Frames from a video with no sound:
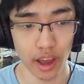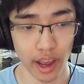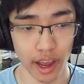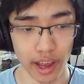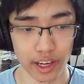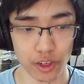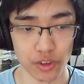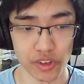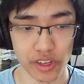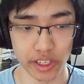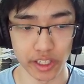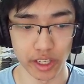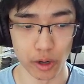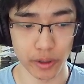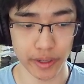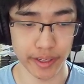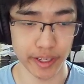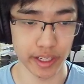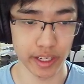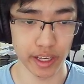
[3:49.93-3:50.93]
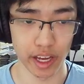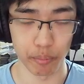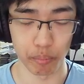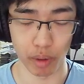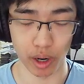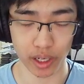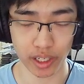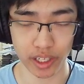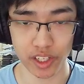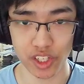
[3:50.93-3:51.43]
and using Nokia and
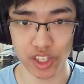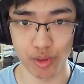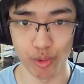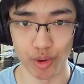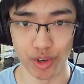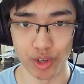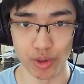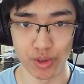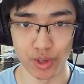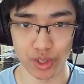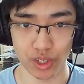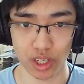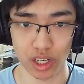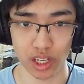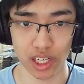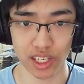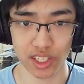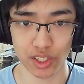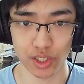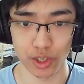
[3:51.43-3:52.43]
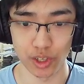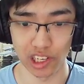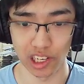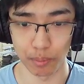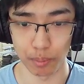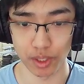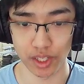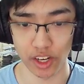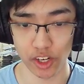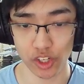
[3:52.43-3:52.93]
Marcus to reduce his cost, so you
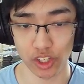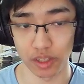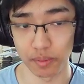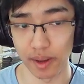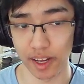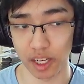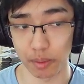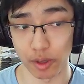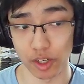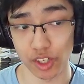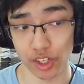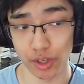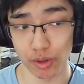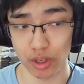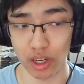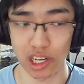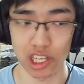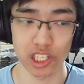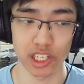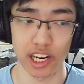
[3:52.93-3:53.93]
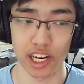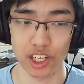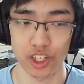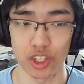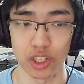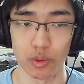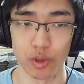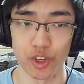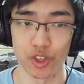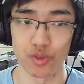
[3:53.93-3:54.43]
can potentially make him a 2-cost
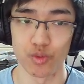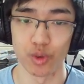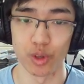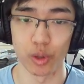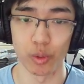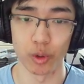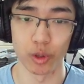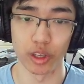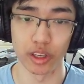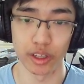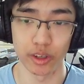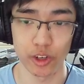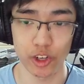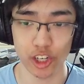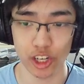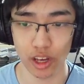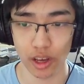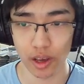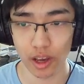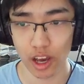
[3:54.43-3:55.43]
actually, which is really huge.